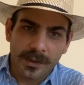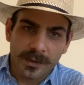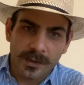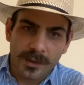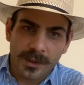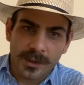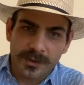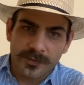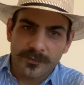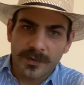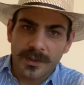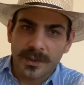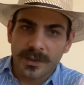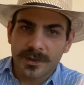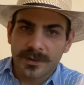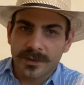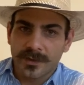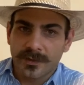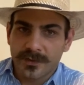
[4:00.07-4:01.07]
in Las
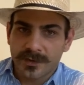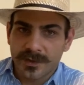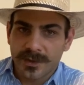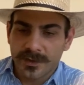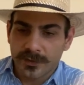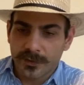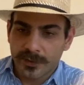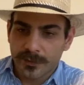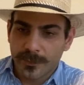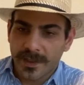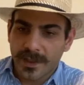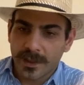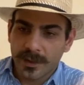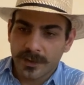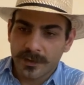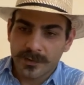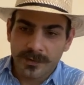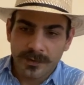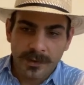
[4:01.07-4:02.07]
Vegas at the Caesar's
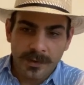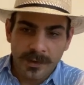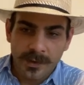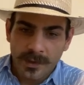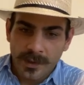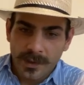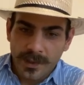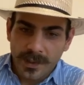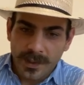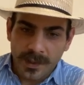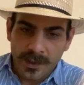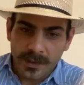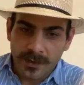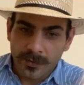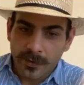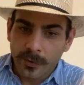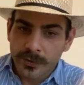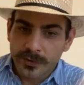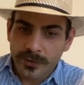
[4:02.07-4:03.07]
Palace,
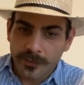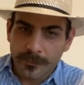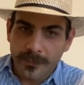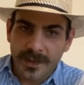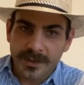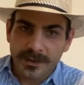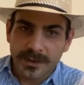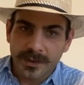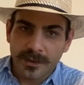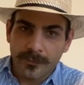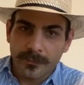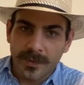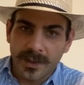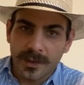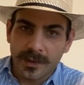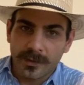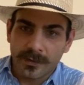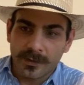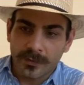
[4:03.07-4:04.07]
and those are Mexican
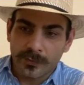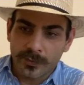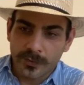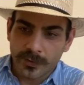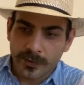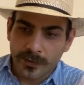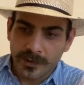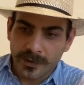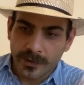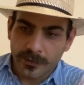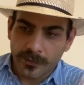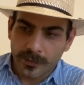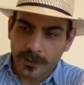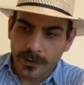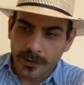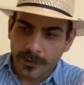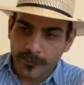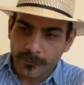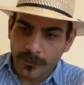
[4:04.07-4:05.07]
made. Those are their
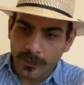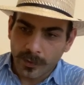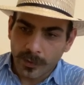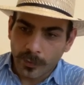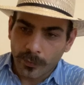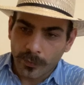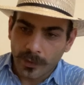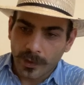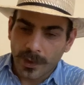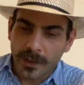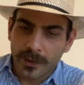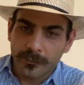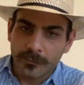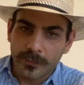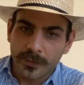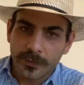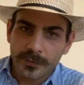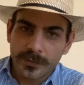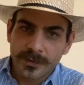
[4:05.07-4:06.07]
lower line
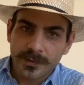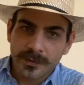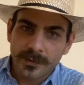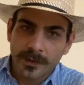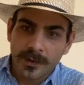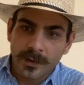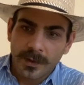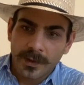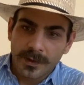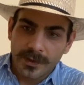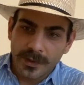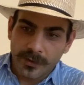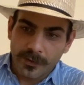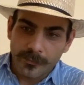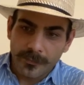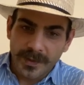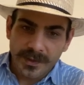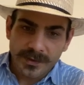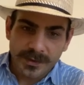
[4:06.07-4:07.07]
boots that are
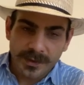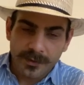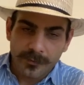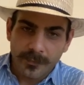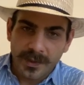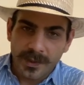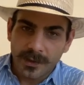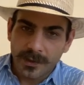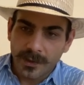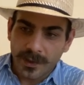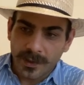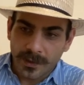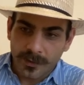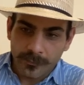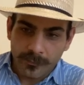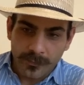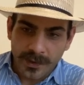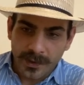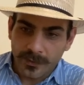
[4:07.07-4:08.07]
Mexican made,
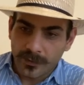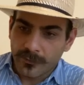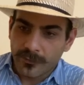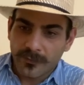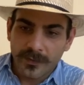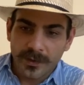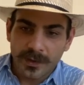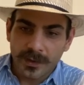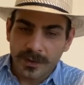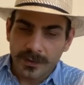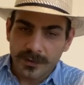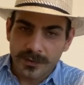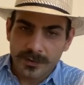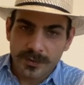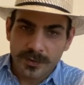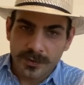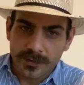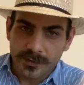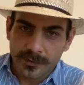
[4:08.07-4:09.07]
and man, the fitting is
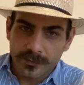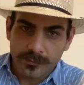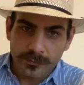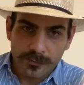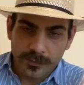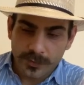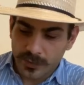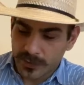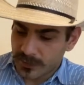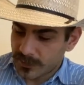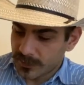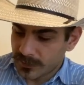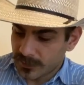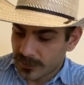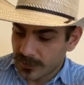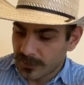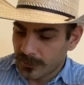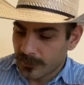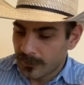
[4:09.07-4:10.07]
just as
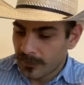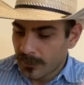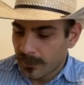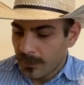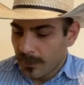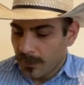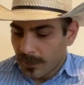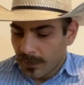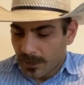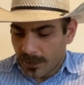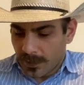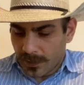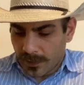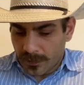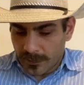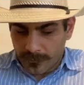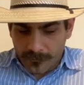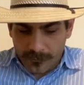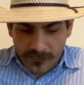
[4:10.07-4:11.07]
good.
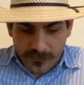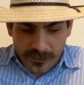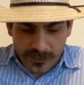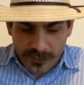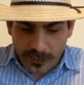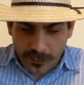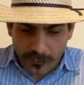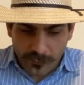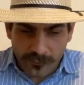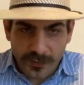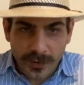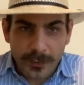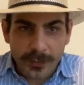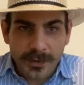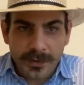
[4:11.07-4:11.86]
So very